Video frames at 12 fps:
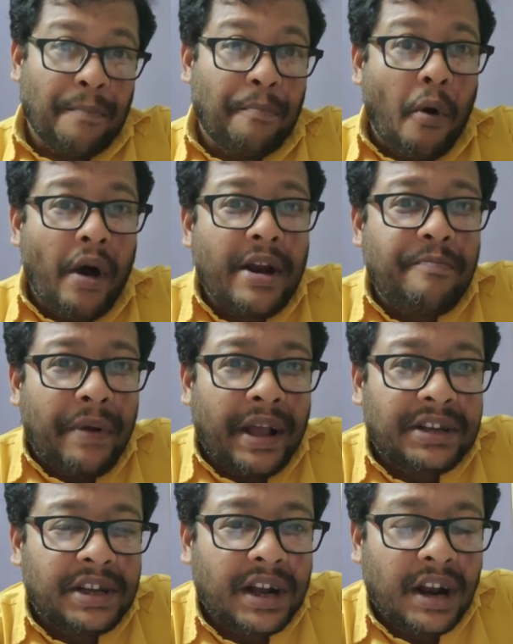A poet
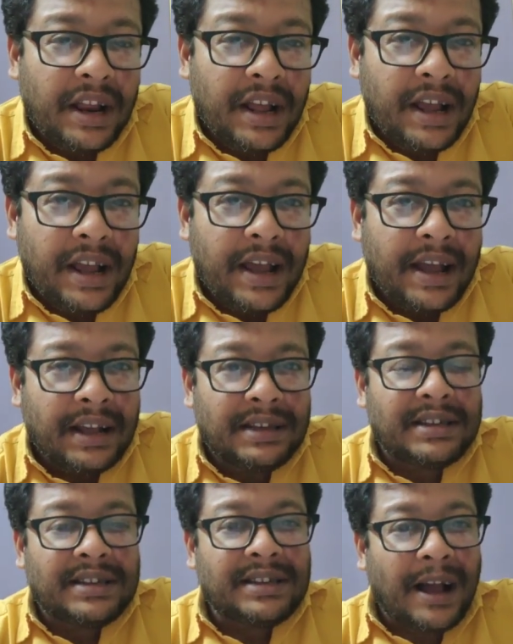basically
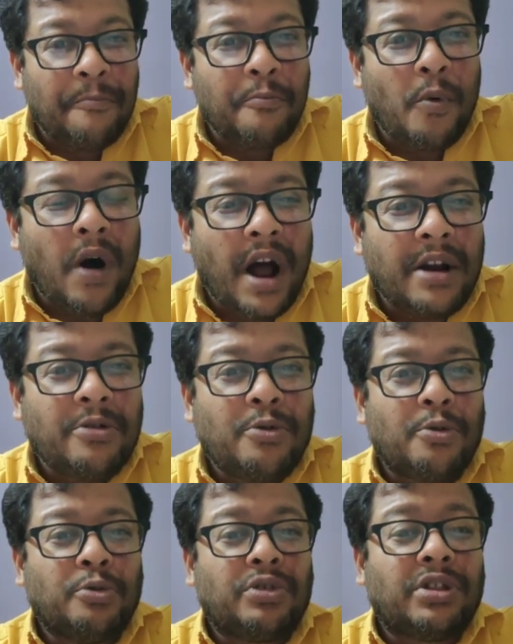is
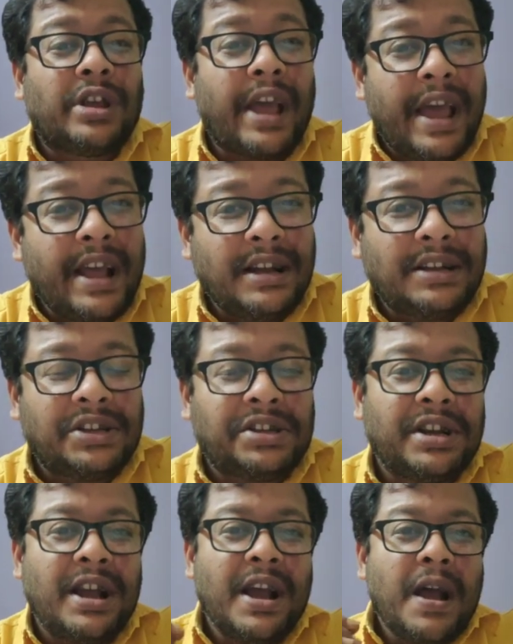someone who
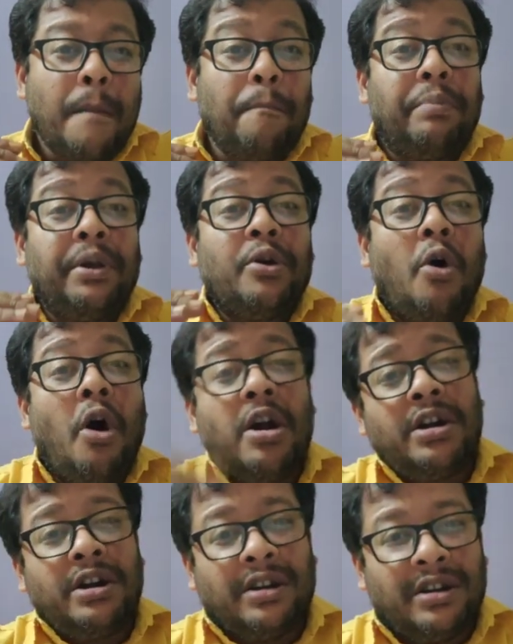thinks
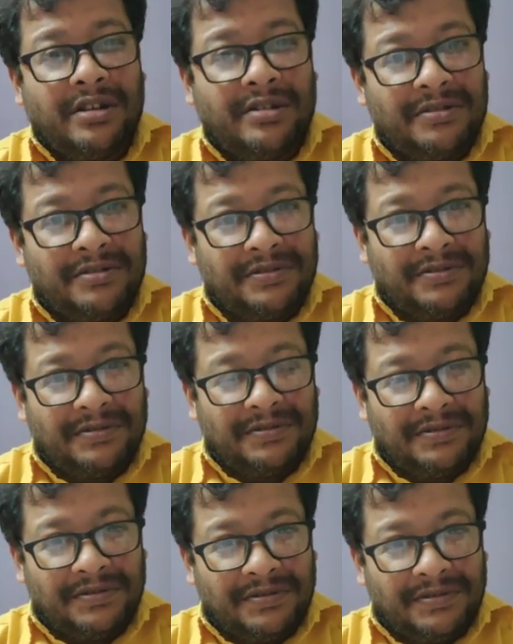beyond
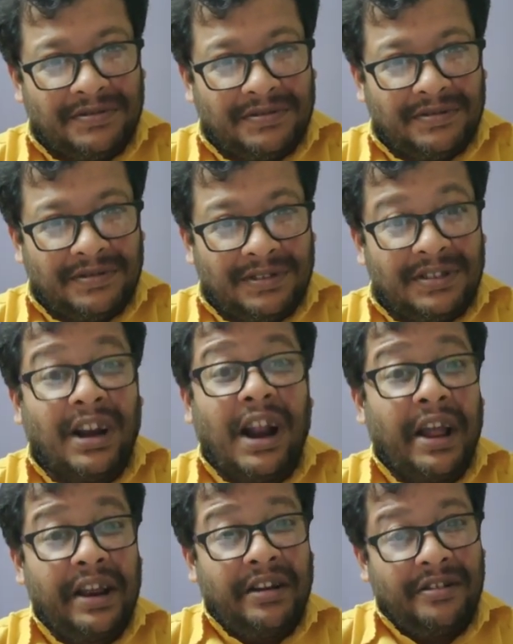the
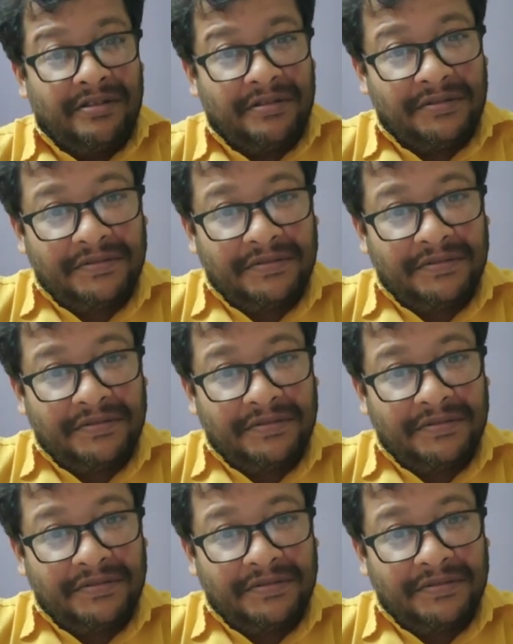line.